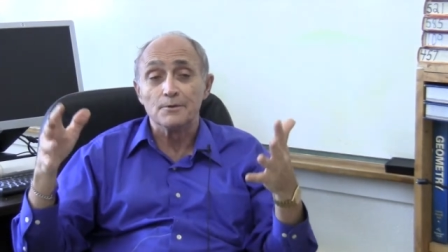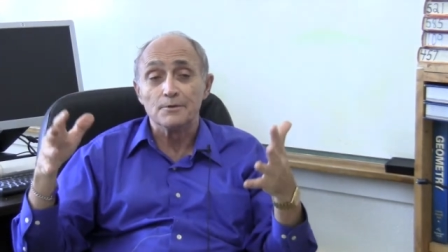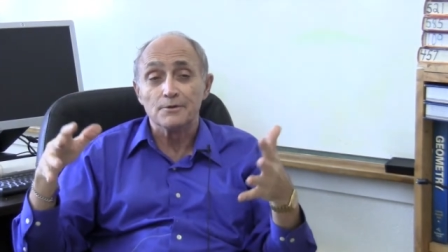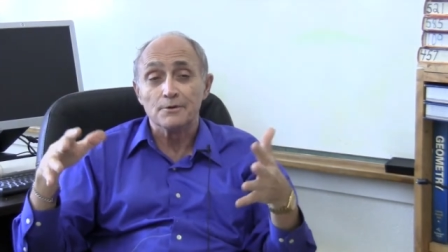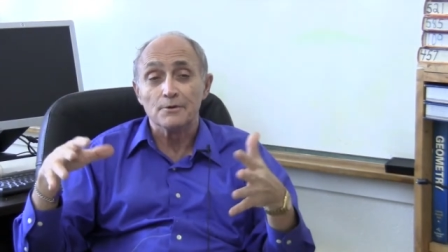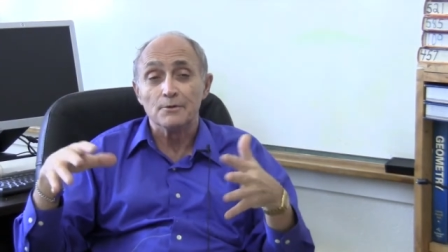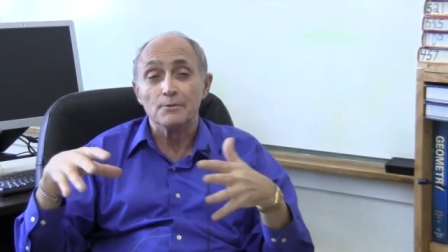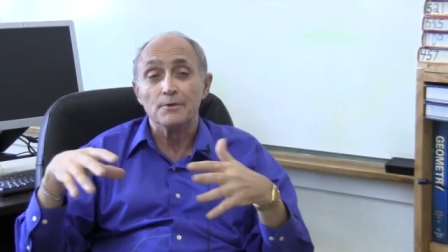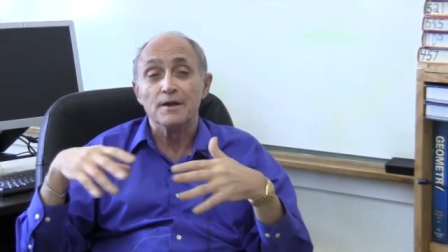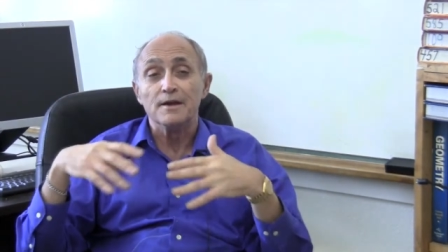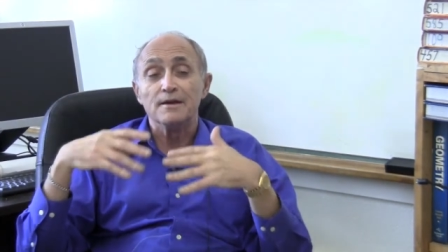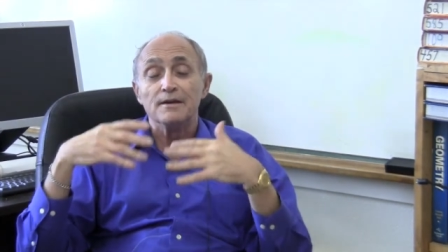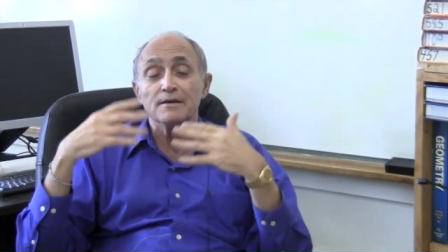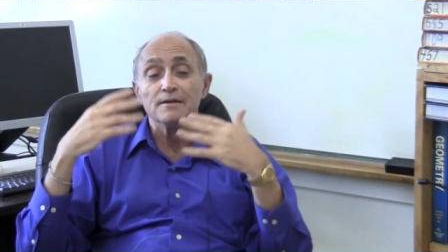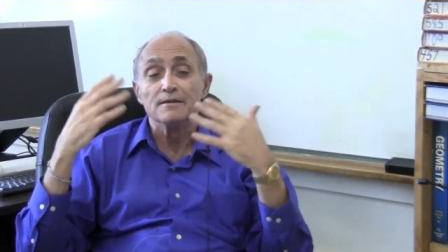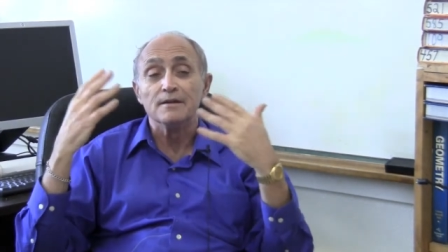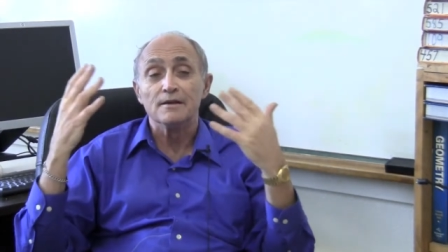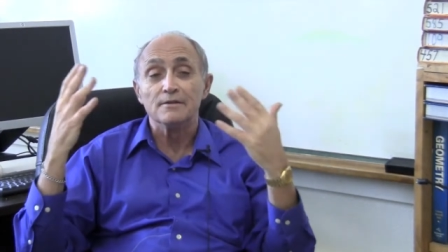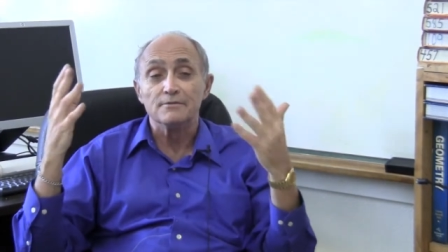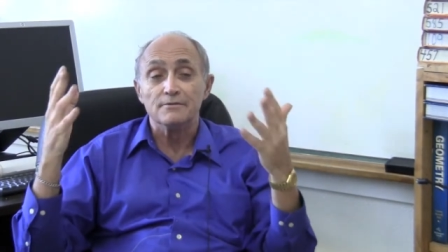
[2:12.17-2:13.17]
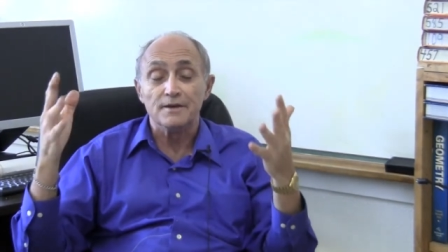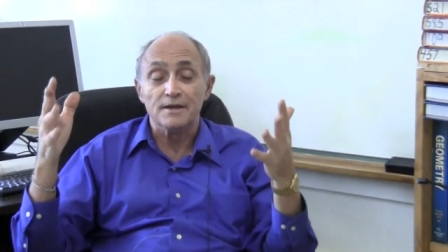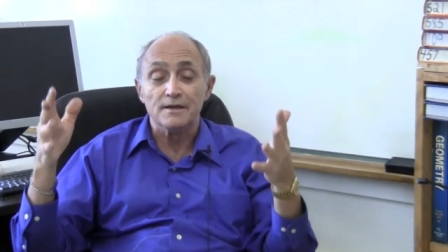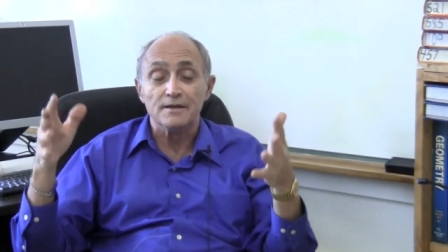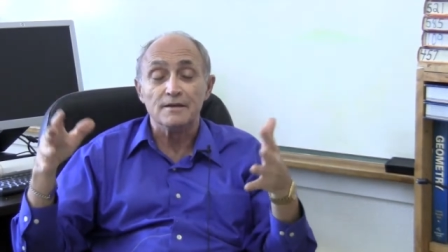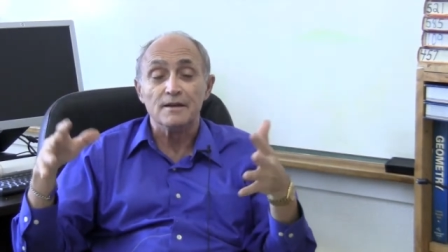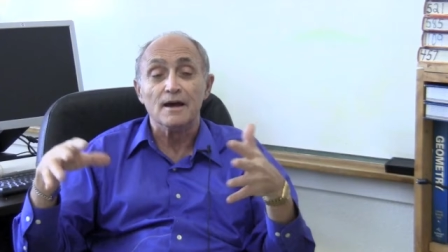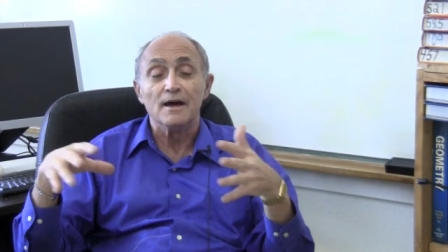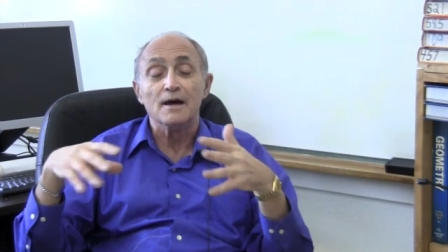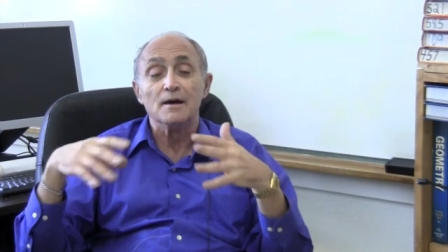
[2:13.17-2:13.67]
I mean, you ended up with
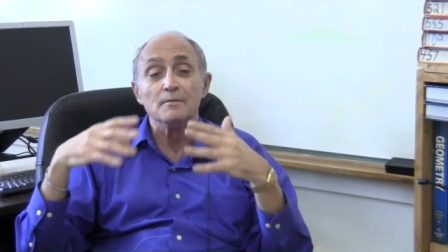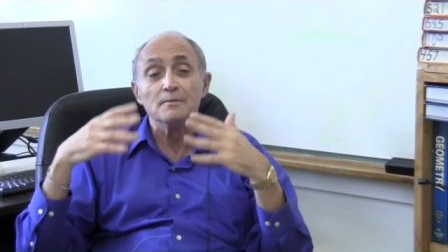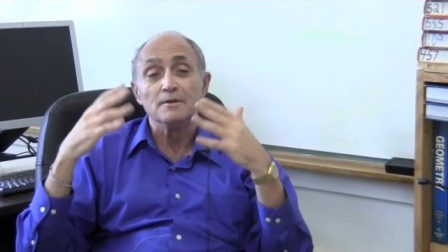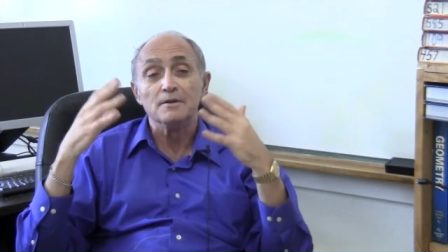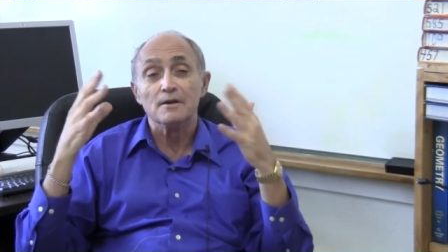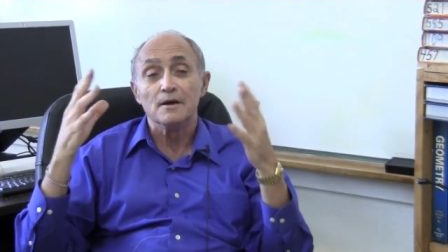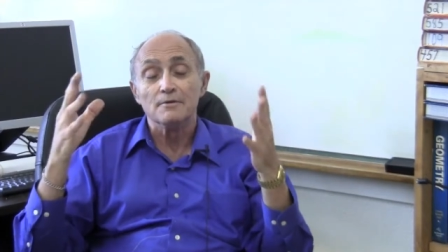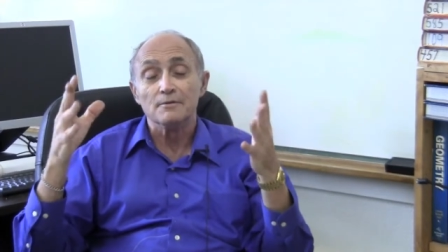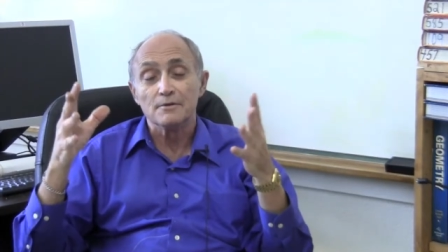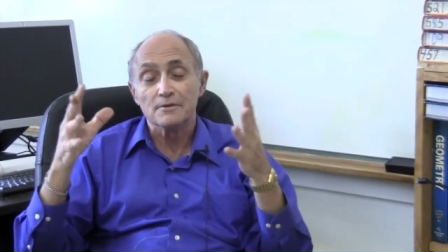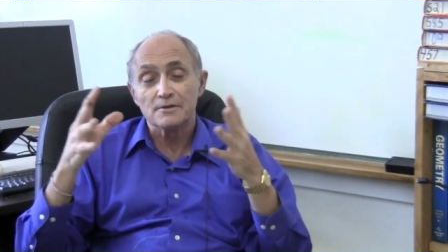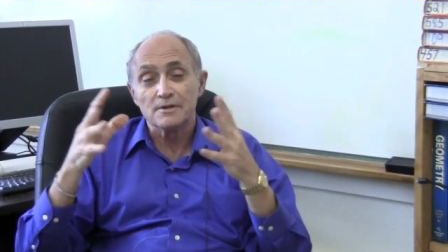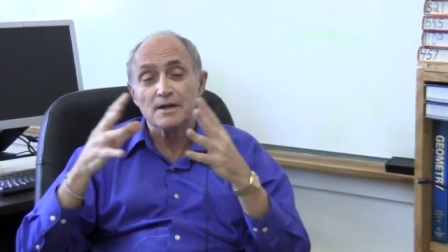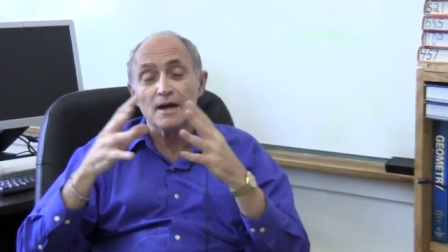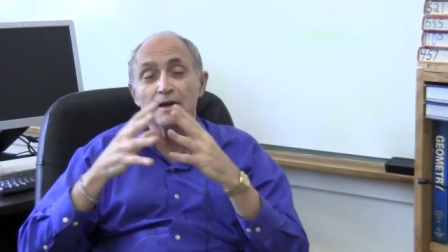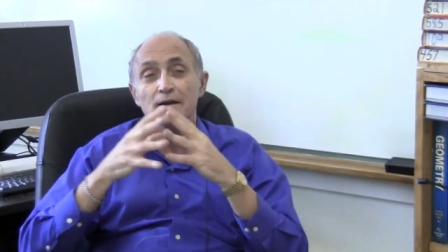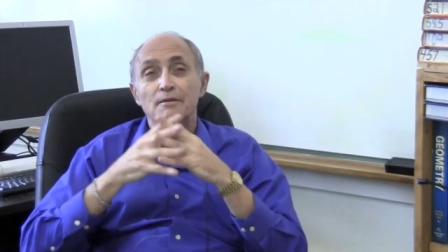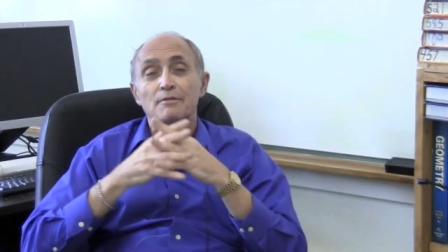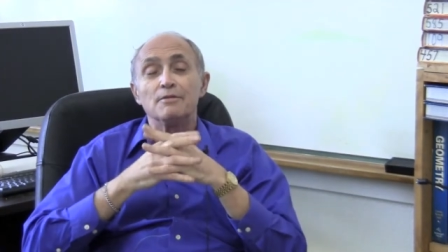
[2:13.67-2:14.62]
Korea and then Vietnam,